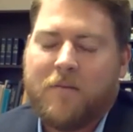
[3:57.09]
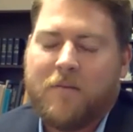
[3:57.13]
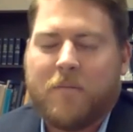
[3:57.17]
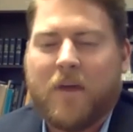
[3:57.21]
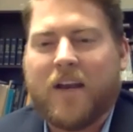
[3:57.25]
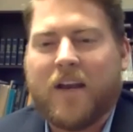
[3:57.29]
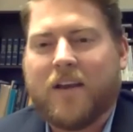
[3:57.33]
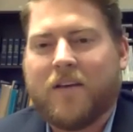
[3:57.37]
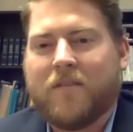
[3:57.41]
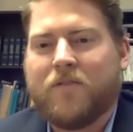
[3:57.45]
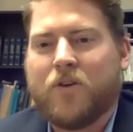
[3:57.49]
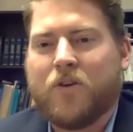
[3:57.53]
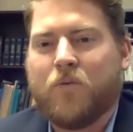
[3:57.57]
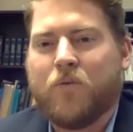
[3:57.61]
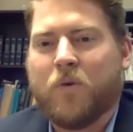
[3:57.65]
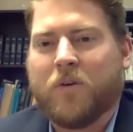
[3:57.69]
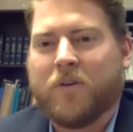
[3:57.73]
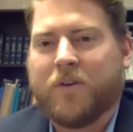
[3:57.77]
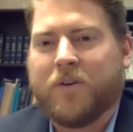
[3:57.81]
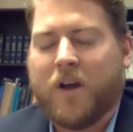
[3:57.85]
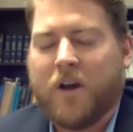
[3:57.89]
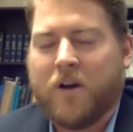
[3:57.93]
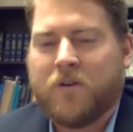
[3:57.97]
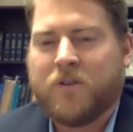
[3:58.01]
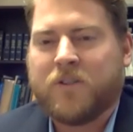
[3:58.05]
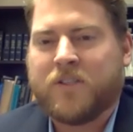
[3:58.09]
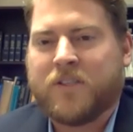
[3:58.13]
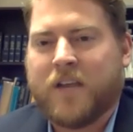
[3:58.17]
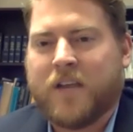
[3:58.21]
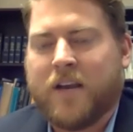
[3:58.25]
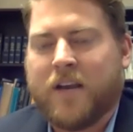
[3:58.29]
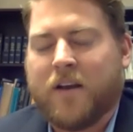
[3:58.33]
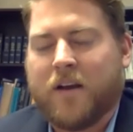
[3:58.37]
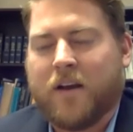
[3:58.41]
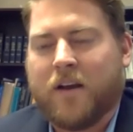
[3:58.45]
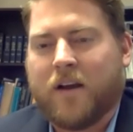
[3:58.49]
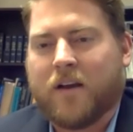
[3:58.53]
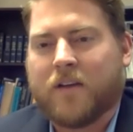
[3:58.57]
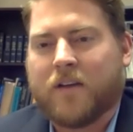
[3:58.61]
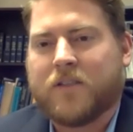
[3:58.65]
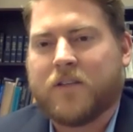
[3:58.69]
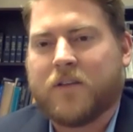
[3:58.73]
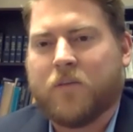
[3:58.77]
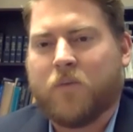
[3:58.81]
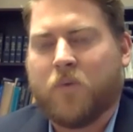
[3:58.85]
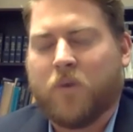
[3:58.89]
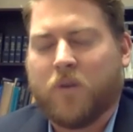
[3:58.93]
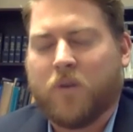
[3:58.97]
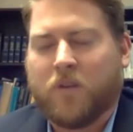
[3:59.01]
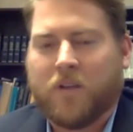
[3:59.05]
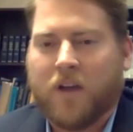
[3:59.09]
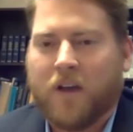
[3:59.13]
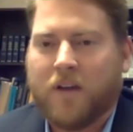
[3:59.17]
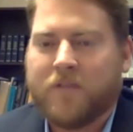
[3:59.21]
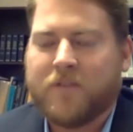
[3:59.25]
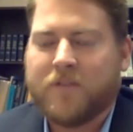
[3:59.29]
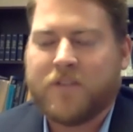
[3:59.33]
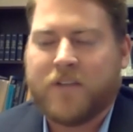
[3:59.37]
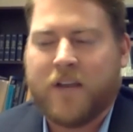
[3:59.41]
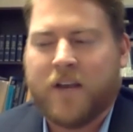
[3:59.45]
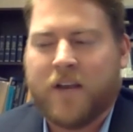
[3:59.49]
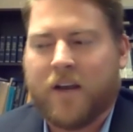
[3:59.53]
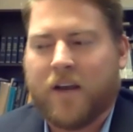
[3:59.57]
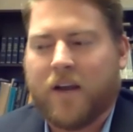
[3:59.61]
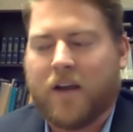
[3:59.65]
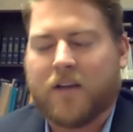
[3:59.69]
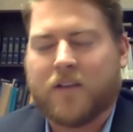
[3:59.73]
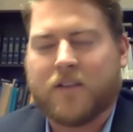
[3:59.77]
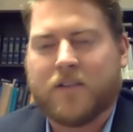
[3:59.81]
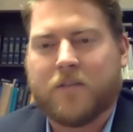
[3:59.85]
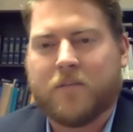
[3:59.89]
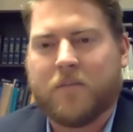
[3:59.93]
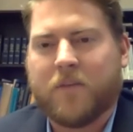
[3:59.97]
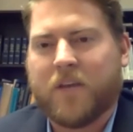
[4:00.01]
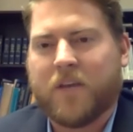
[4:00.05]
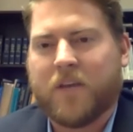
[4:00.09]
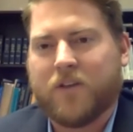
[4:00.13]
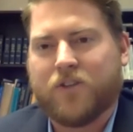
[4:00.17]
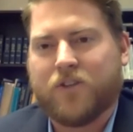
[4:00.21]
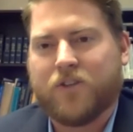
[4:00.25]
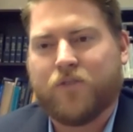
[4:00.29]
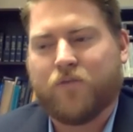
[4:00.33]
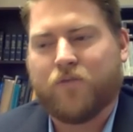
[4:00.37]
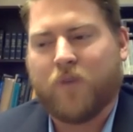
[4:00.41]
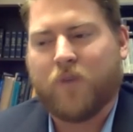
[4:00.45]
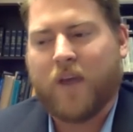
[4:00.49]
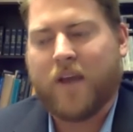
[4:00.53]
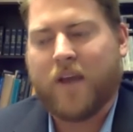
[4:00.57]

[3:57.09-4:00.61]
Many of you will know St. Augustine, will love St. Augustine because you've